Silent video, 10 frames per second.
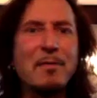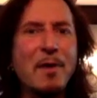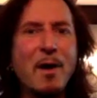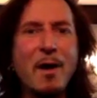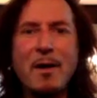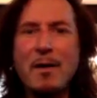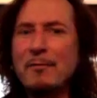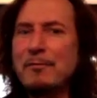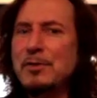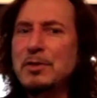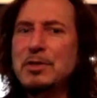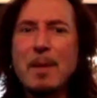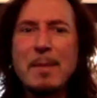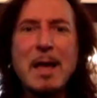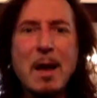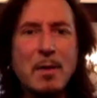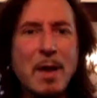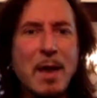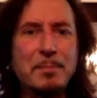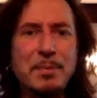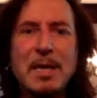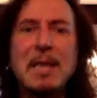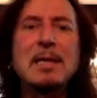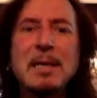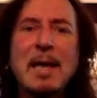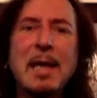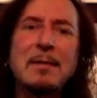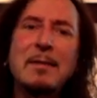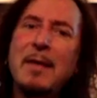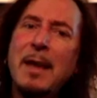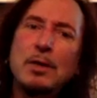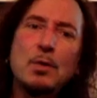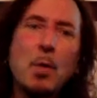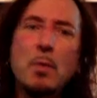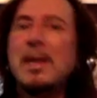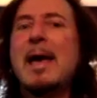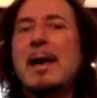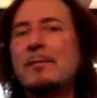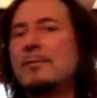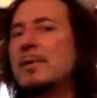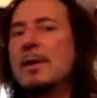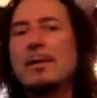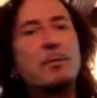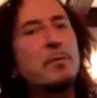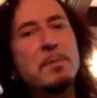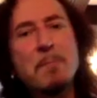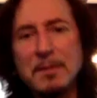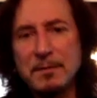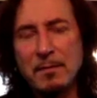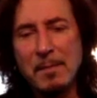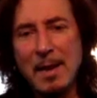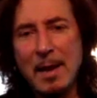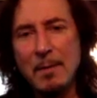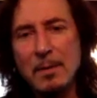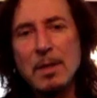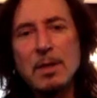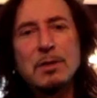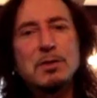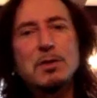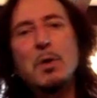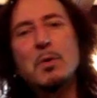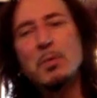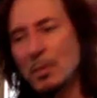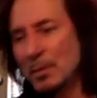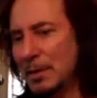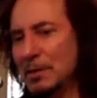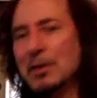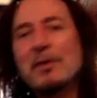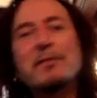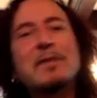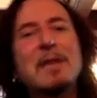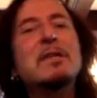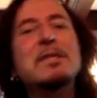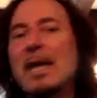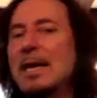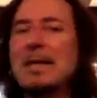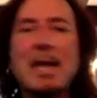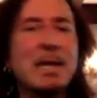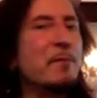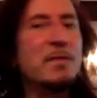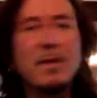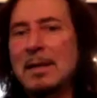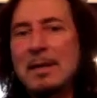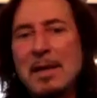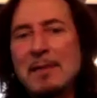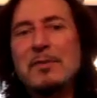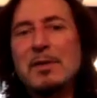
of just coming out and playing again that you won't have 3 months from now. So there's a good give and take, like everything in life,